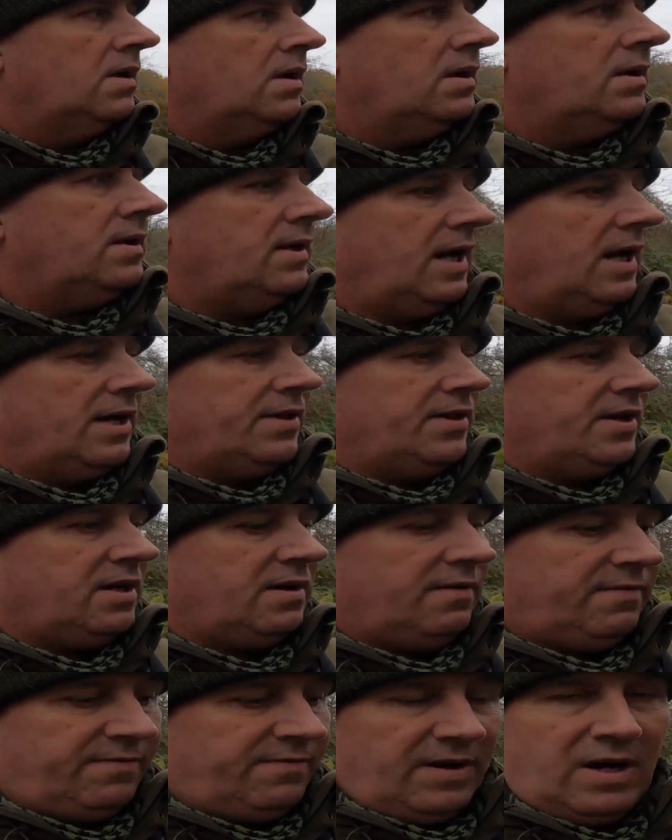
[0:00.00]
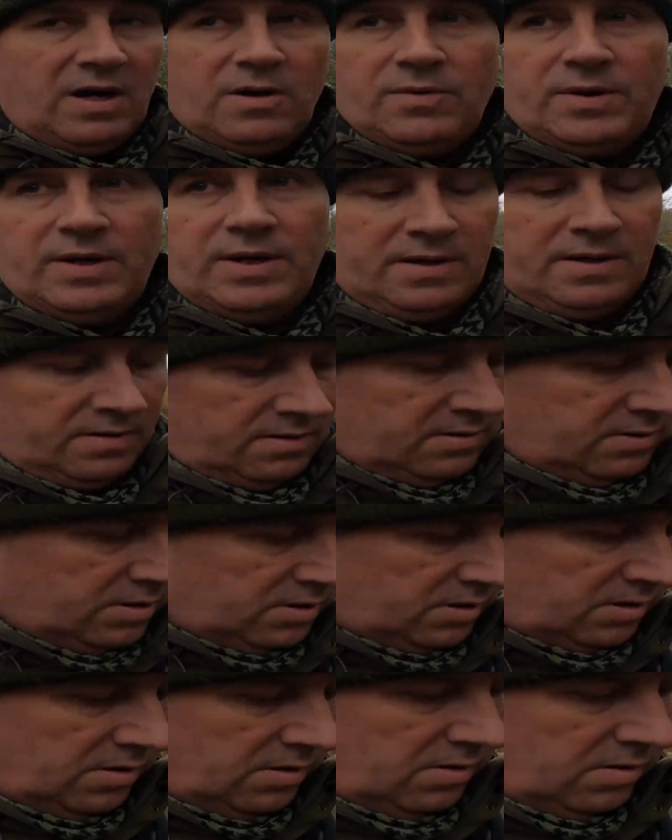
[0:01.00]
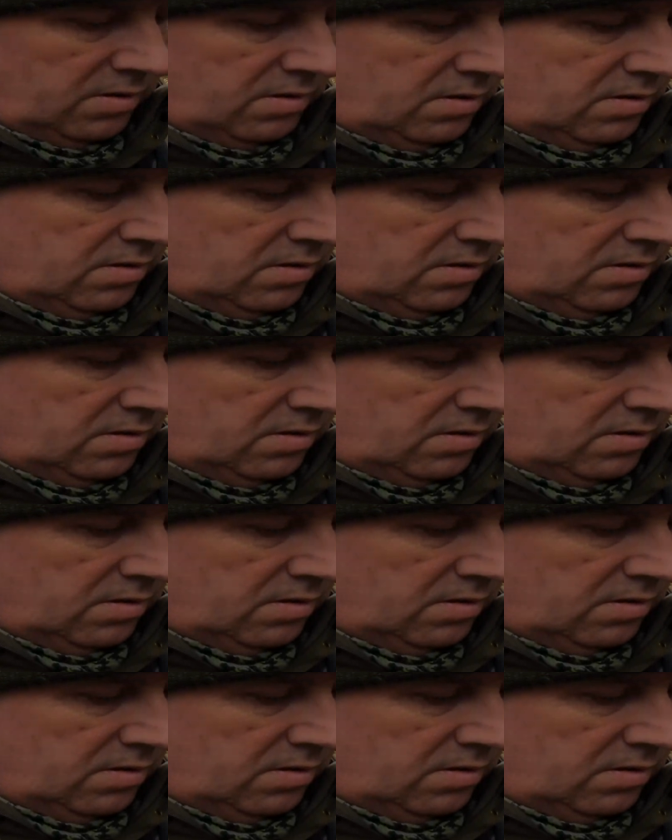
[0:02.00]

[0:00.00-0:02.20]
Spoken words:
Yeah, I think I've found it. So